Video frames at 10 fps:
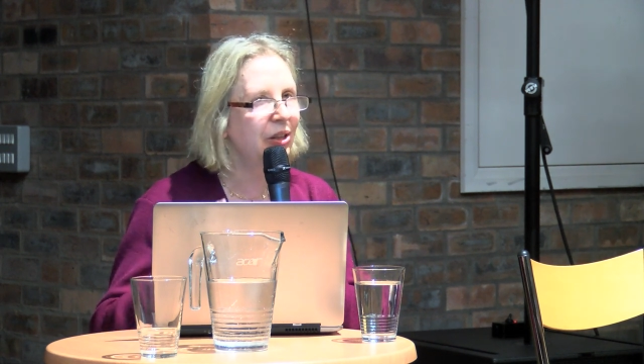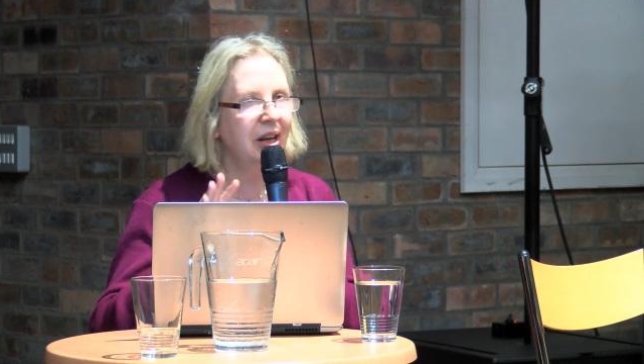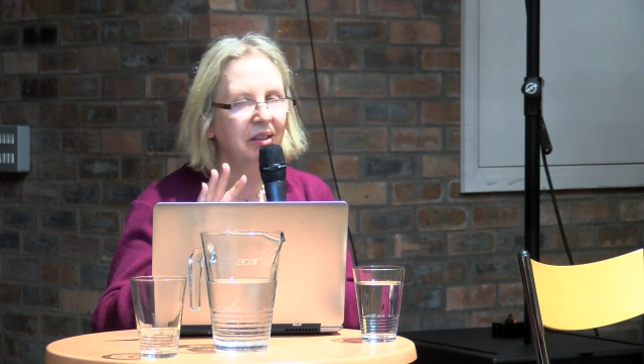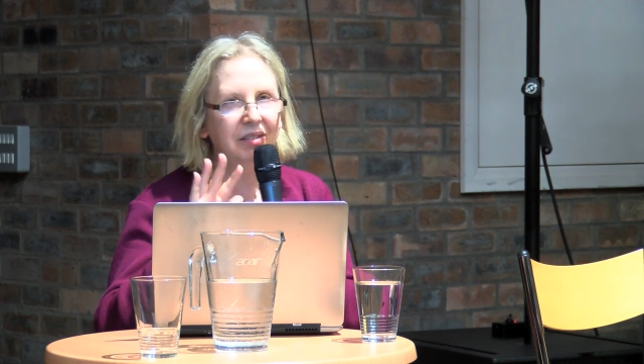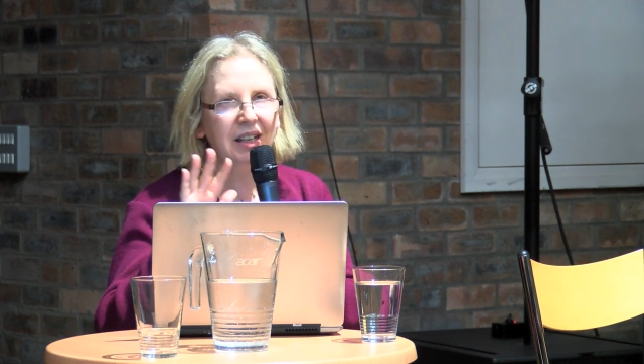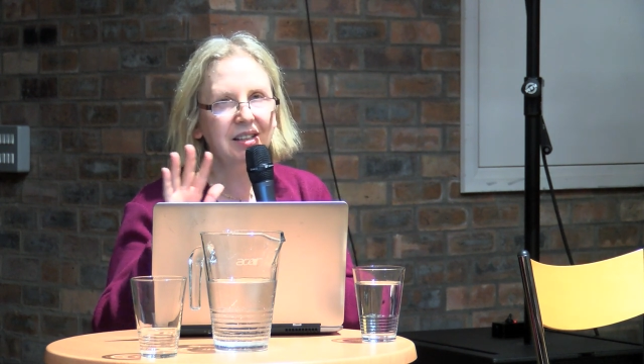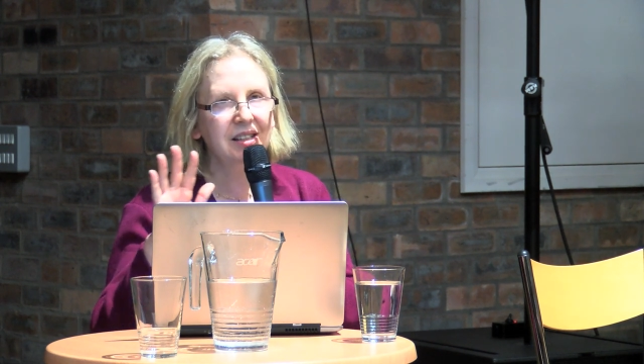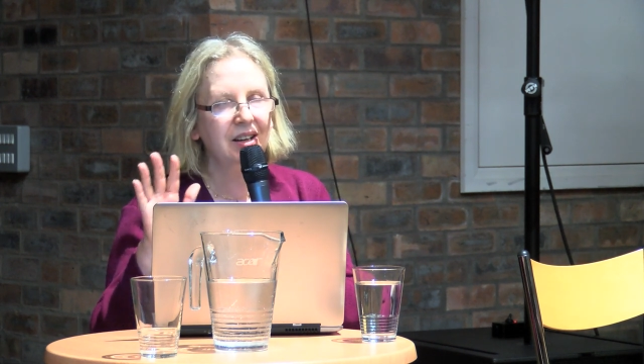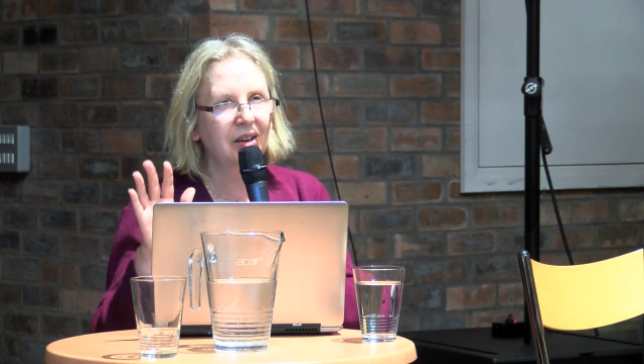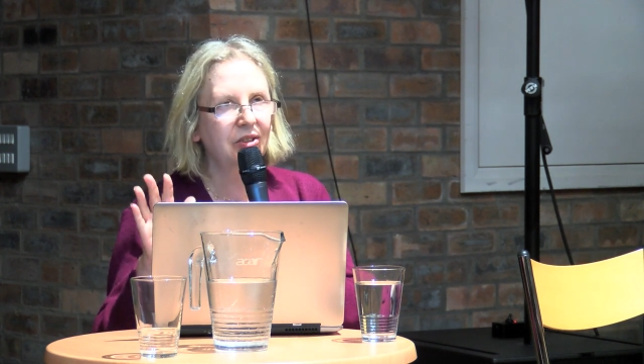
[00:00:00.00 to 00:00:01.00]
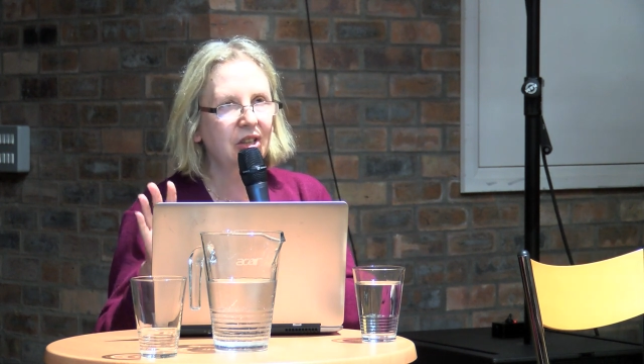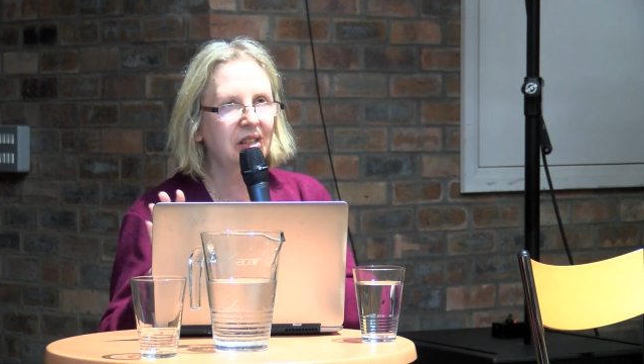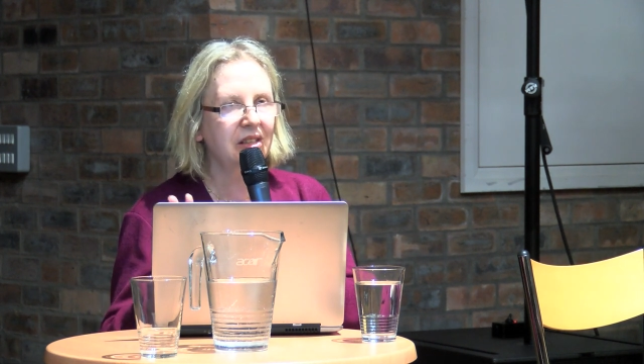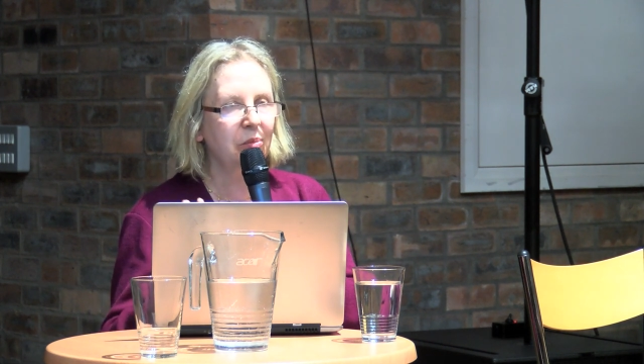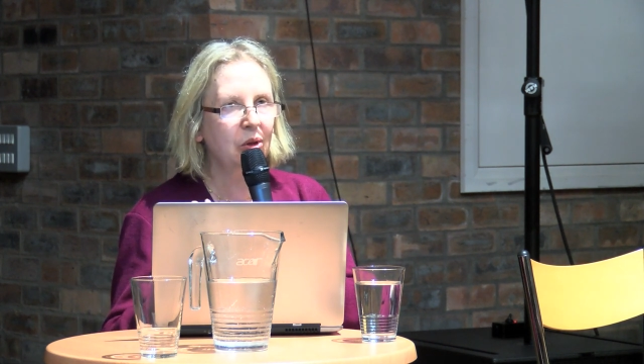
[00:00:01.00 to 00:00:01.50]
you know, these are
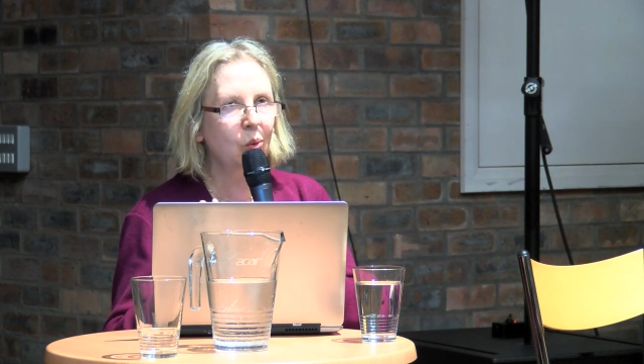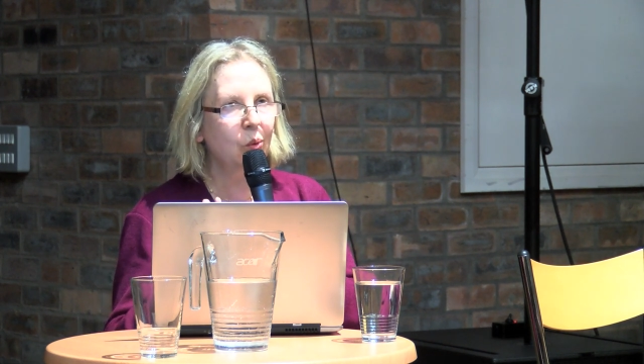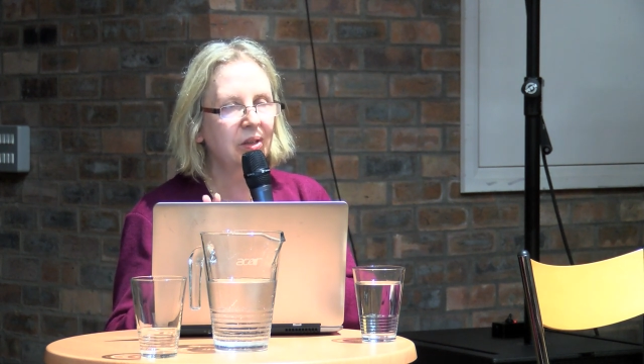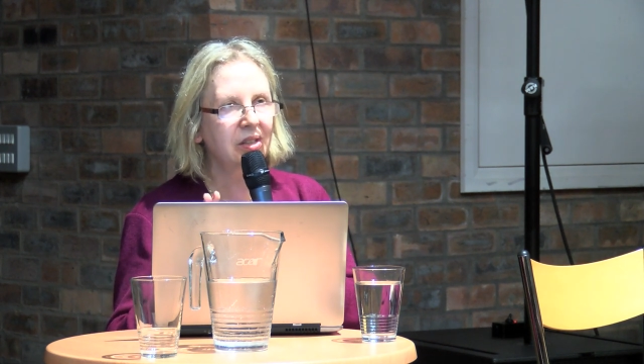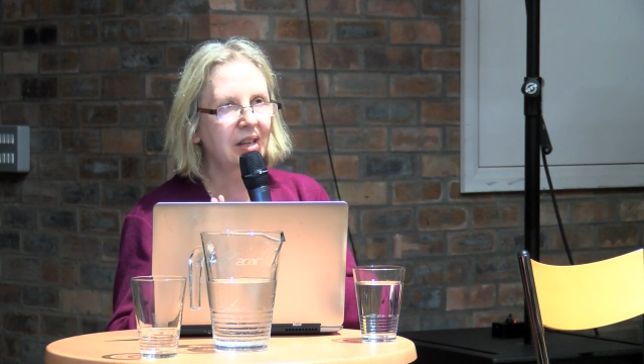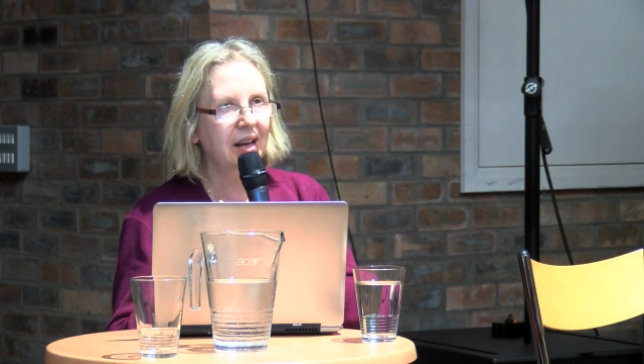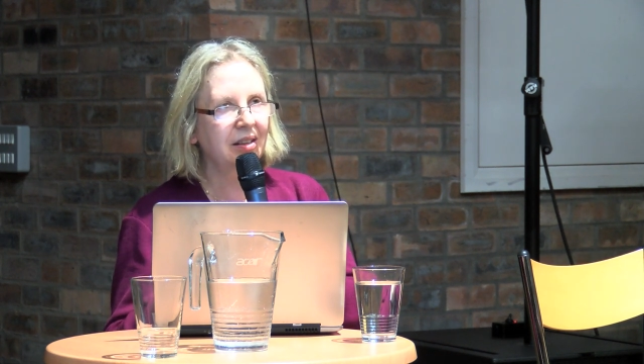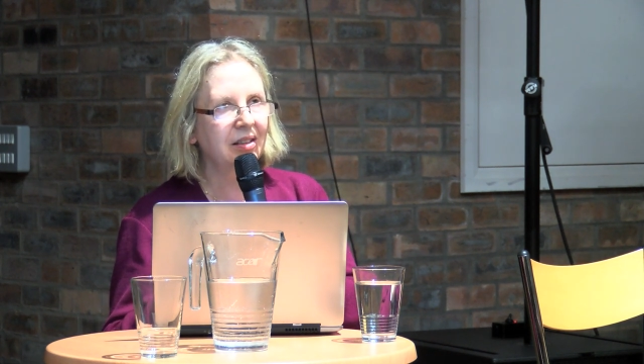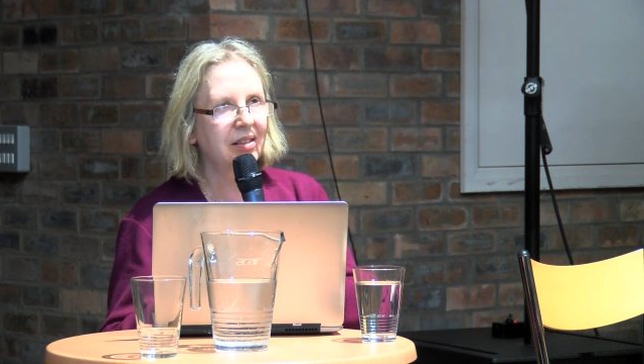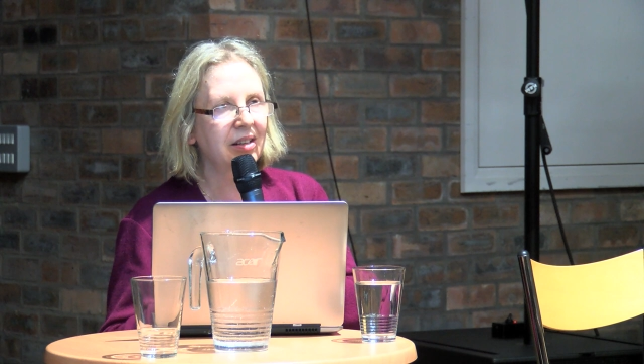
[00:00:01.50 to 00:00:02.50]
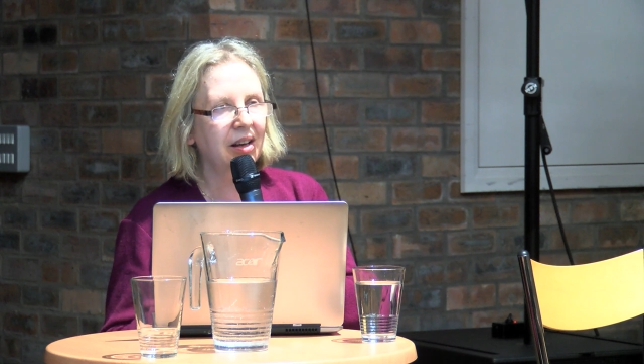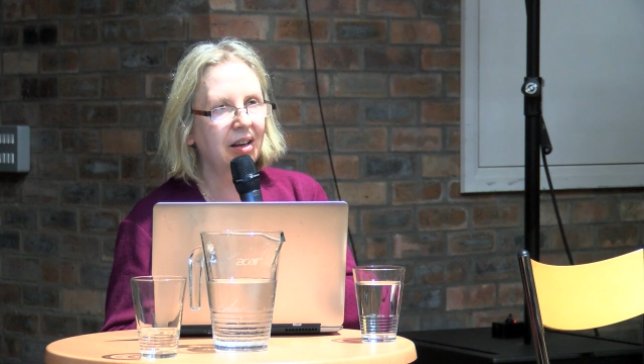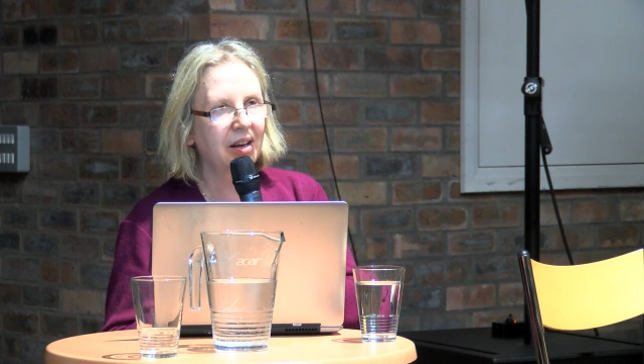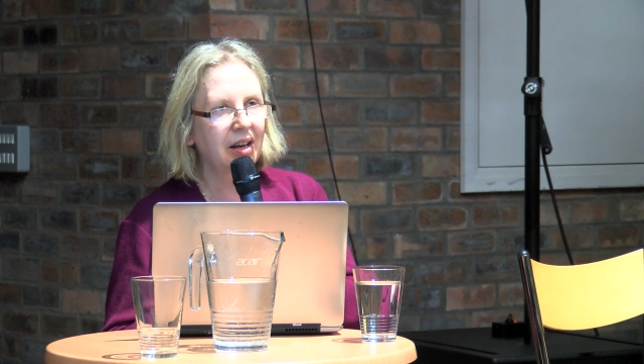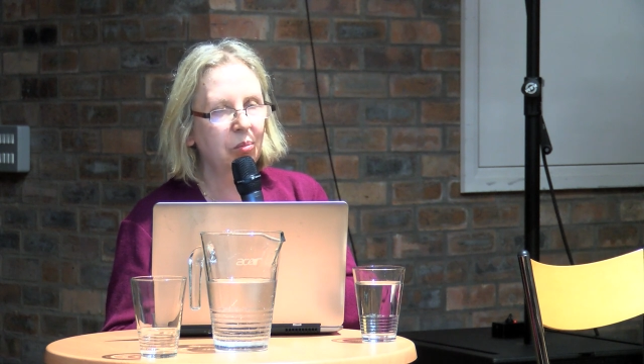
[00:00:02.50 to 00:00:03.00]
just some thoughts, and uh,